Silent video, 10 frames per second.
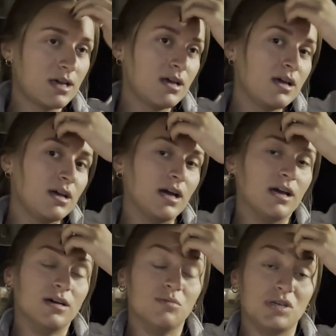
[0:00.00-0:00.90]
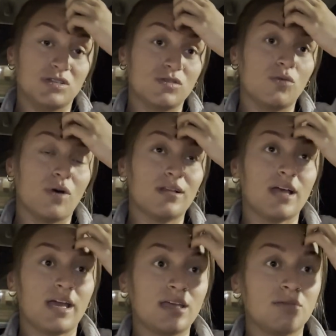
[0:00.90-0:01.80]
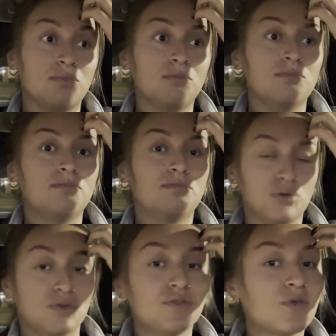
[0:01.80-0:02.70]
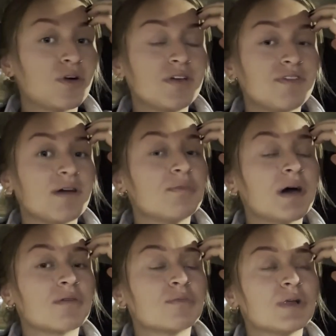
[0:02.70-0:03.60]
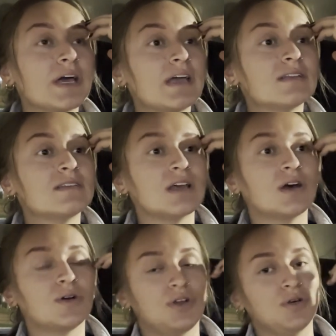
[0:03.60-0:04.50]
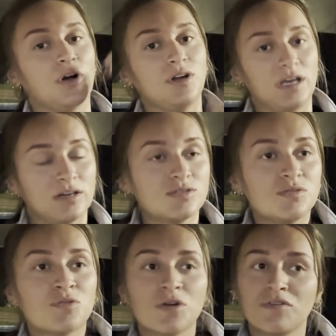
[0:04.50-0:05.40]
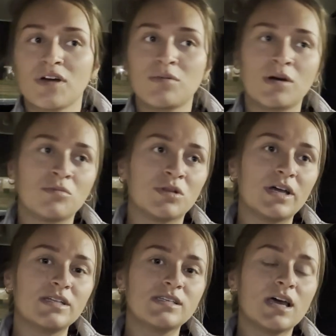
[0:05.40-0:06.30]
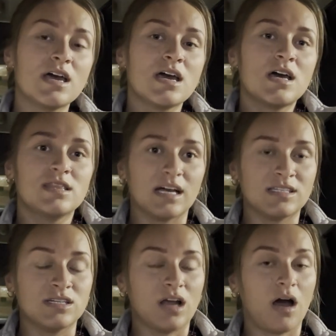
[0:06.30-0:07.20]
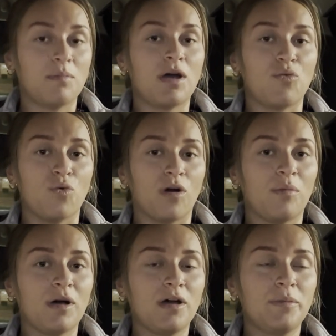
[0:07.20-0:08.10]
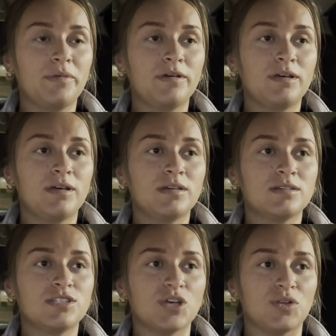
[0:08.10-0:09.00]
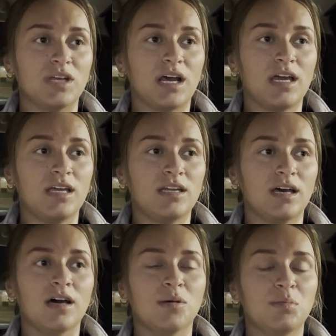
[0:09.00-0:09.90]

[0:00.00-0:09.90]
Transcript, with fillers: Um, because while I can pull 45 pound plates, you know, or do RDLs with 45 pound plates, that's not my warm up. So then I end up